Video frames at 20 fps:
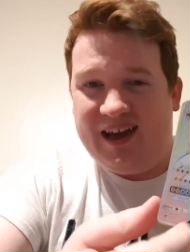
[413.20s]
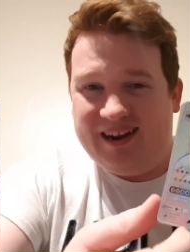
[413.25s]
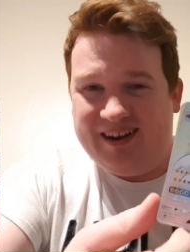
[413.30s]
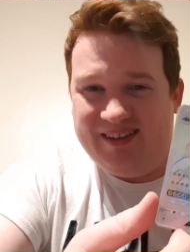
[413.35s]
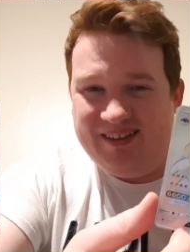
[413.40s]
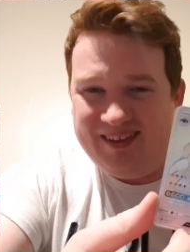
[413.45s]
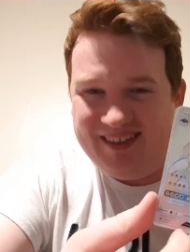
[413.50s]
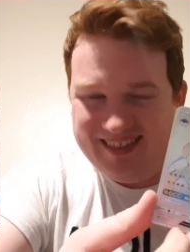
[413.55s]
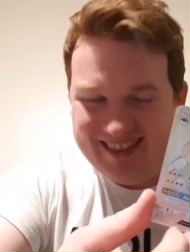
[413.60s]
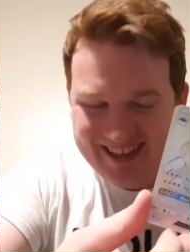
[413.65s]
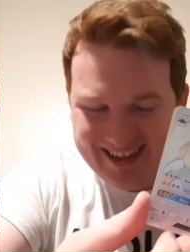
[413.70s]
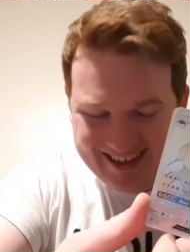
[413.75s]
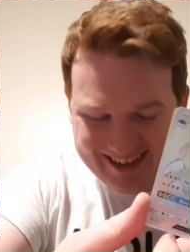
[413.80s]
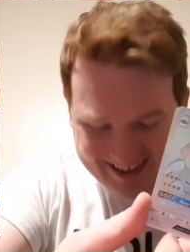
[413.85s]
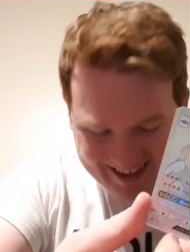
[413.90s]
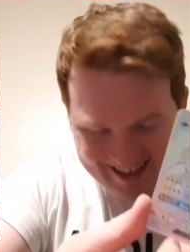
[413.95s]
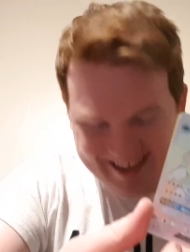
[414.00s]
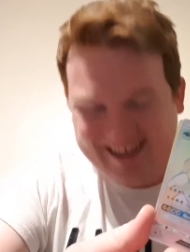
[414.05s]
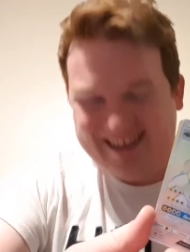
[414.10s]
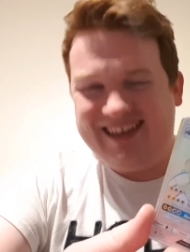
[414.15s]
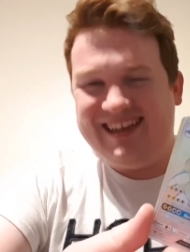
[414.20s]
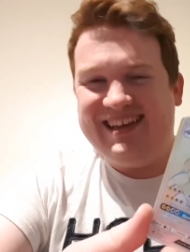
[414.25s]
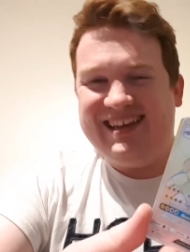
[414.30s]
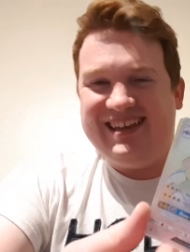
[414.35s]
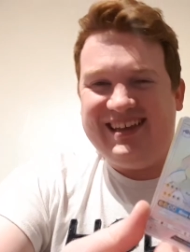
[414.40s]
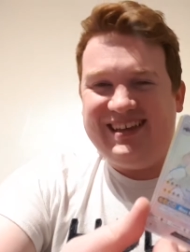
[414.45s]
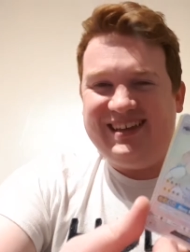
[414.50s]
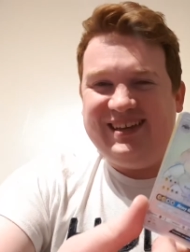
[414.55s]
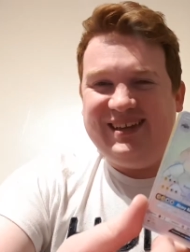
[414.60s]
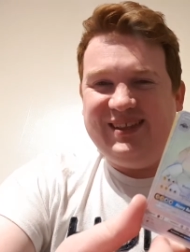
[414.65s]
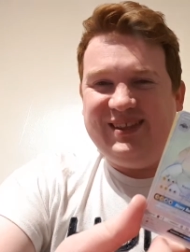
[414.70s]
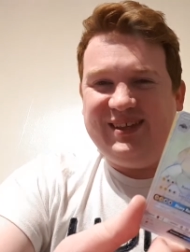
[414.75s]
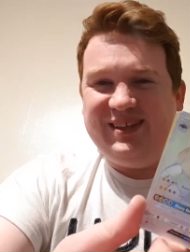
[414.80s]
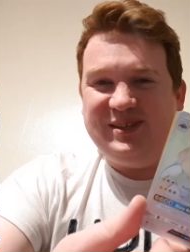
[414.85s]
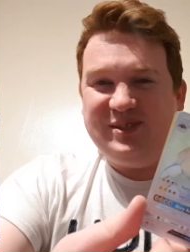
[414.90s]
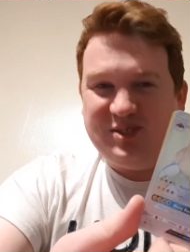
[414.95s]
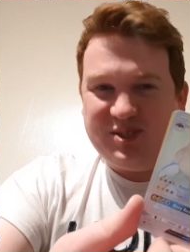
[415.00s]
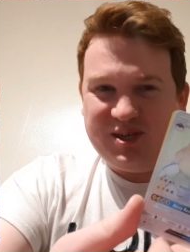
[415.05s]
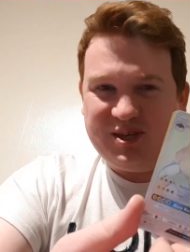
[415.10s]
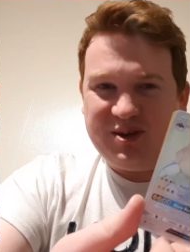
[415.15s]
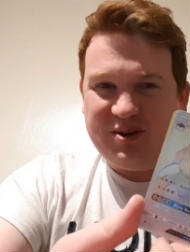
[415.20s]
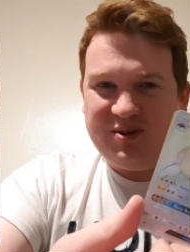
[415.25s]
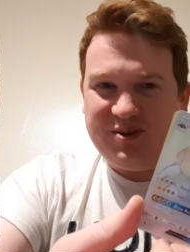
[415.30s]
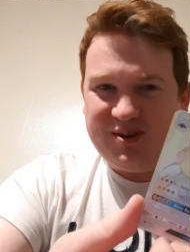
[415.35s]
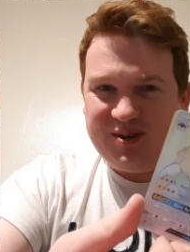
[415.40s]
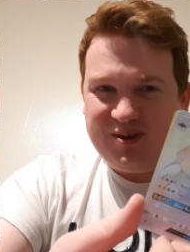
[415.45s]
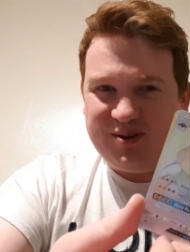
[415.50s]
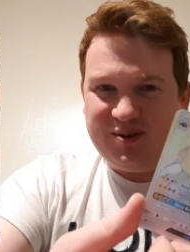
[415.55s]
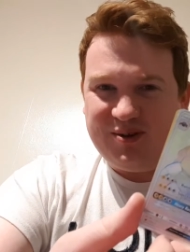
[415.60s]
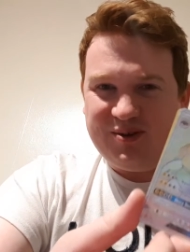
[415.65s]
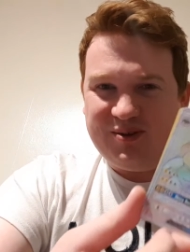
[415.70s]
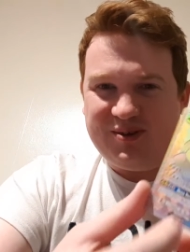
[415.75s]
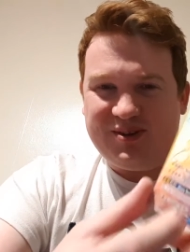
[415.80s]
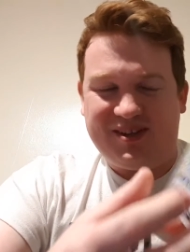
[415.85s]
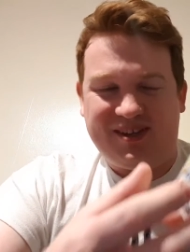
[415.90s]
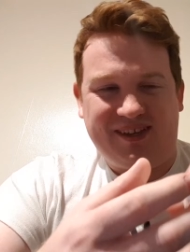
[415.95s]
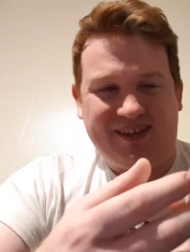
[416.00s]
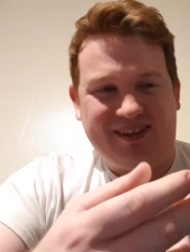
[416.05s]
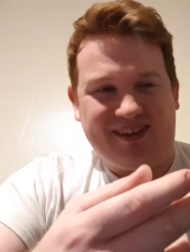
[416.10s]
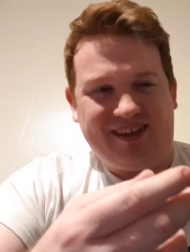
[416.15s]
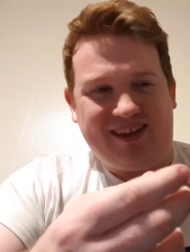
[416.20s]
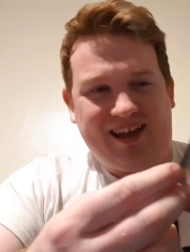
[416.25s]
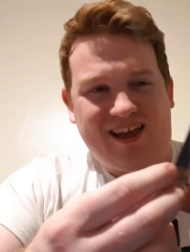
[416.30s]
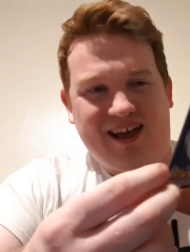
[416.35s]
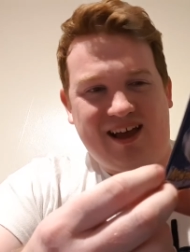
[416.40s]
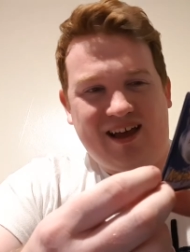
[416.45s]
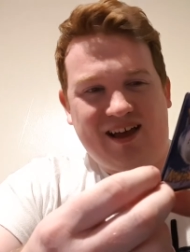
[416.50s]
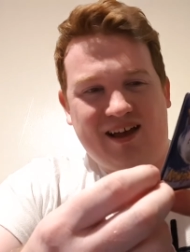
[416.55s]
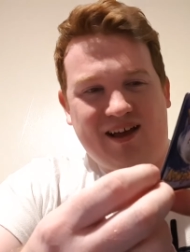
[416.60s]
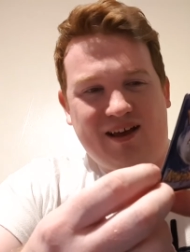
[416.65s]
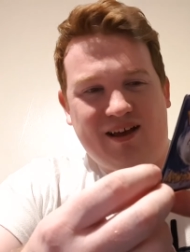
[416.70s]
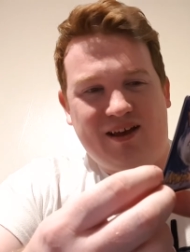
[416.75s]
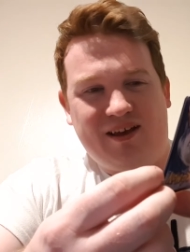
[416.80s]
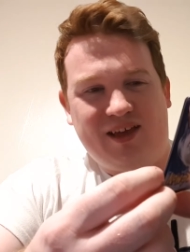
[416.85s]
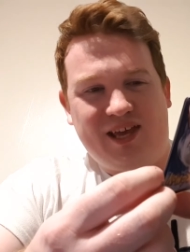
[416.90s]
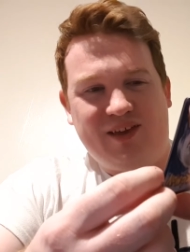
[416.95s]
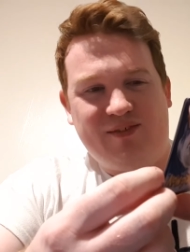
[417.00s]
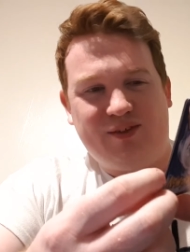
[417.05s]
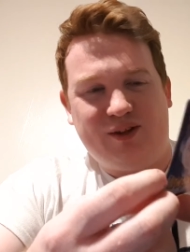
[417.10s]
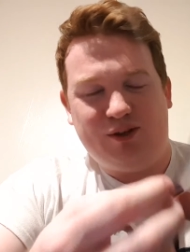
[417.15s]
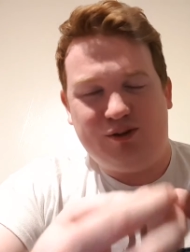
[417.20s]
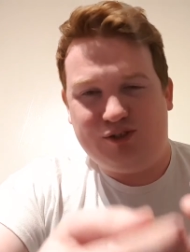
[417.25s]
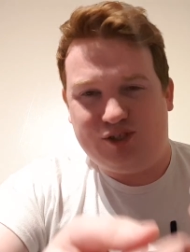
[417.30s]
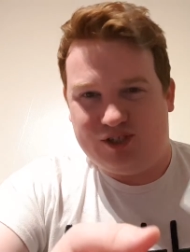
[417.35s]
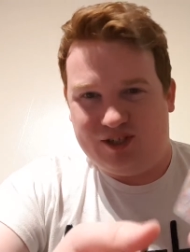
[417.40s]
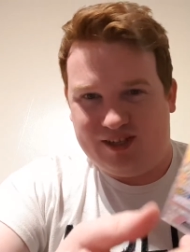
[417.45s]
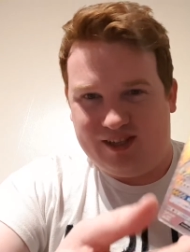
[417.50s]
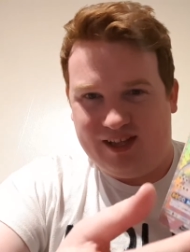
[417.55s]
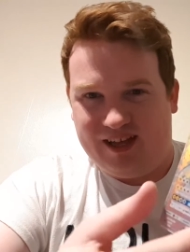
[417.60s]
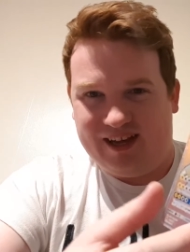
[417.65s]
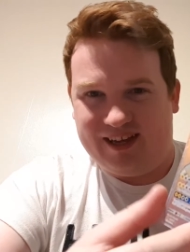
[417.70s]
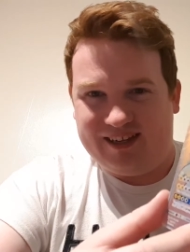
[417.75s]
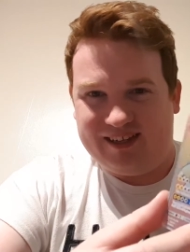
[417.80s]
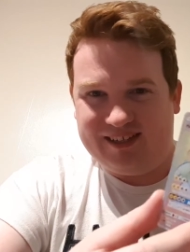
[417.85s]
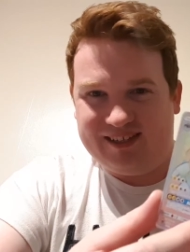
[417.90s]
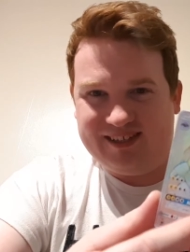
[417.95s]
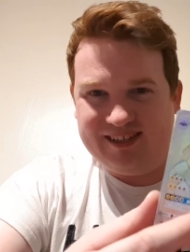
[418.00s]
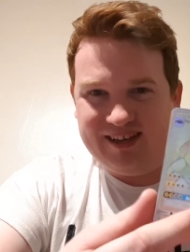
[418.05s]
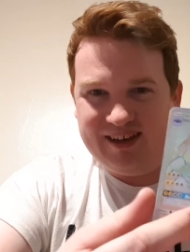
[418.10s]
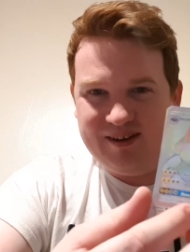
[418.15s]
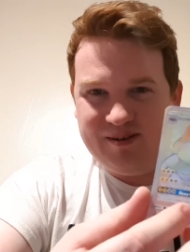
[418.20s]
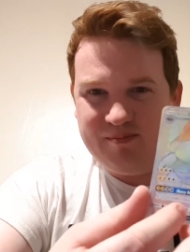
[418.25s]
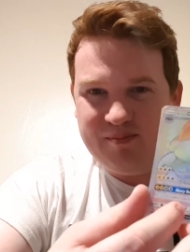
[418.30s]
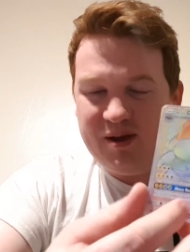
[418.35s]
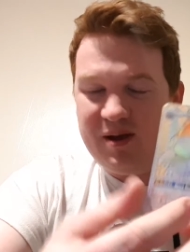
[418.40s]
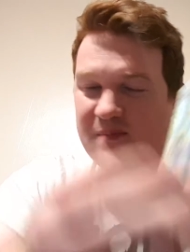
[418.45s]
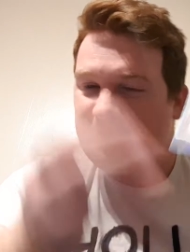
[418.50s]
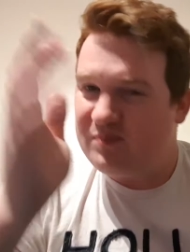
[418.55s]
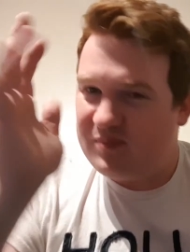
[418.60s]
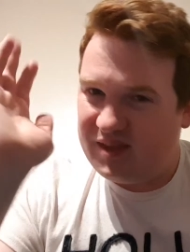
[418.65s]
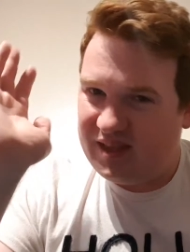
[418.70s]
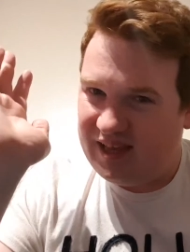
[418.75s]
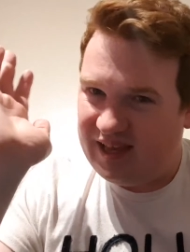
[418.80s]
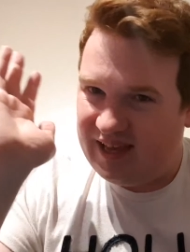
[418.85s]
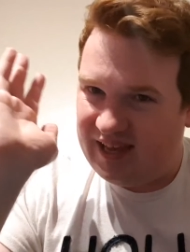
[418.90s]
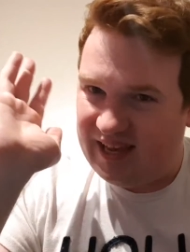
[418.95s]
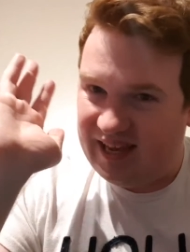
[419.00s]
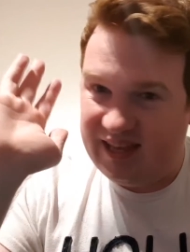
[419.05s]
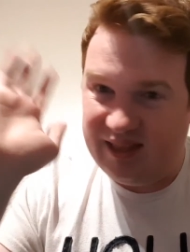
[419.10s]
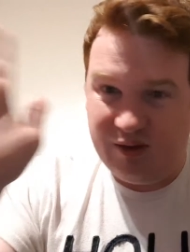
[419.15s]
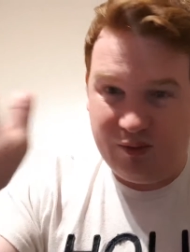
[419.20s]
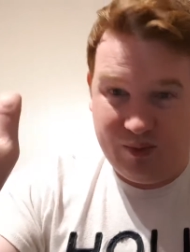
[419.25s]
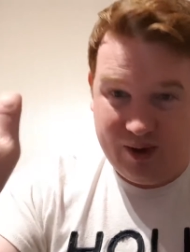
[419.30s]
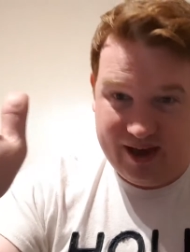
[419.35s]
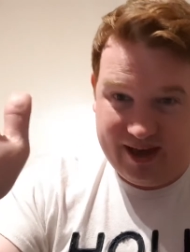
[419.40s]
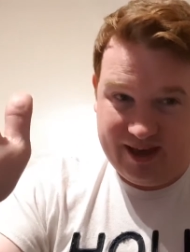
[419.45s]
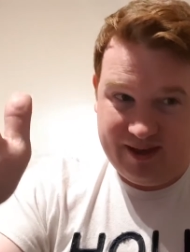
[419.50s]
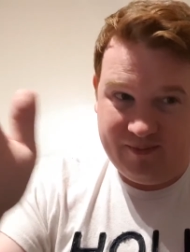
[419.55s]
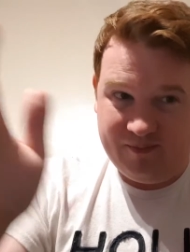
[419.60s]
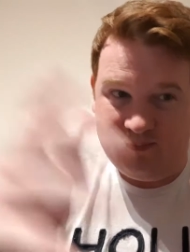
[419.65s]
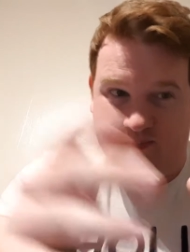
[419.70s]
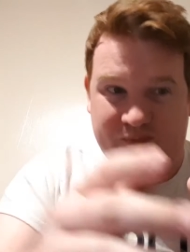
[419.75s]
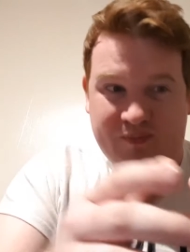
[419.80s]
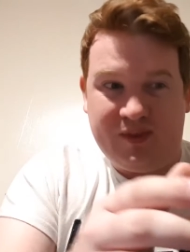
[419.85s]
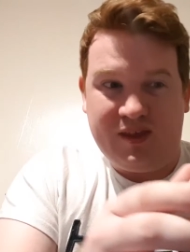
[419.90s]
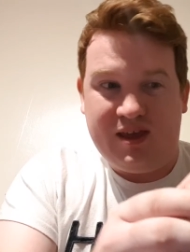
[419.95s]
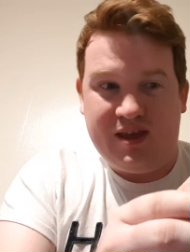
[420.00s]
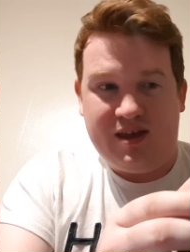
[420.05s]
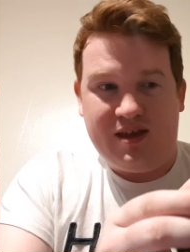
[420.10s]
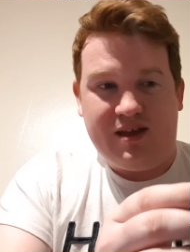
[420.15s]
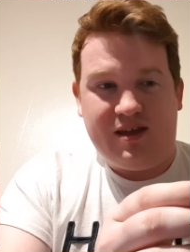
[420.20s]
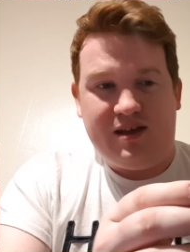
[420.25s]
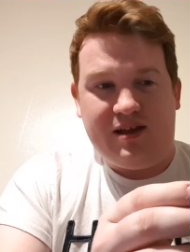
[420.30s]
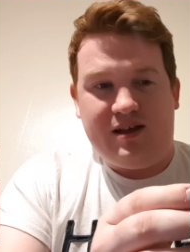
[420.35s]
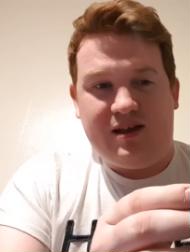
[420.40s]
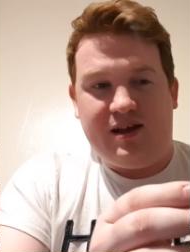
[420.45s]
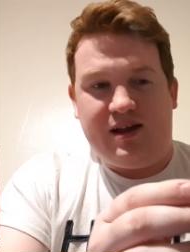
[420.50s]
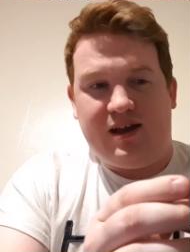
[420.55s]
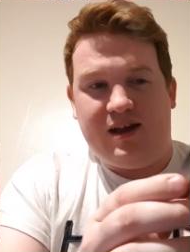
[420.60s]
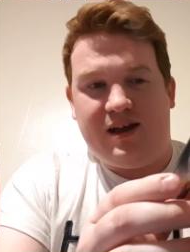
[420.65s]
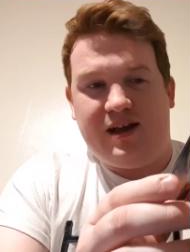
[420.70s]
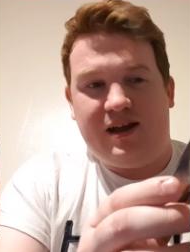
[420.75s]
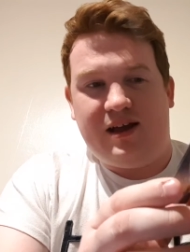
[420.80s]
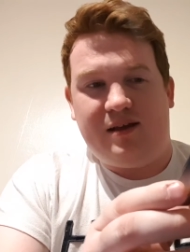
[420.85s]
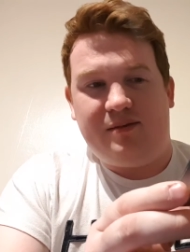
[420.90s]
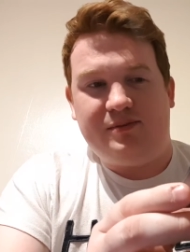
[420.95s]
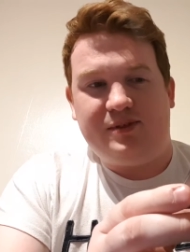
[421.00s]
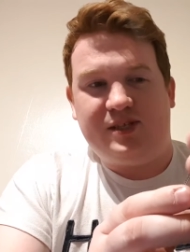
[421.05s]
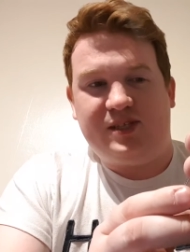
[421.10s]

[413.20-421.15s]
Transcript: fan of the the Geodude uh, evolution line. So, but either way, um,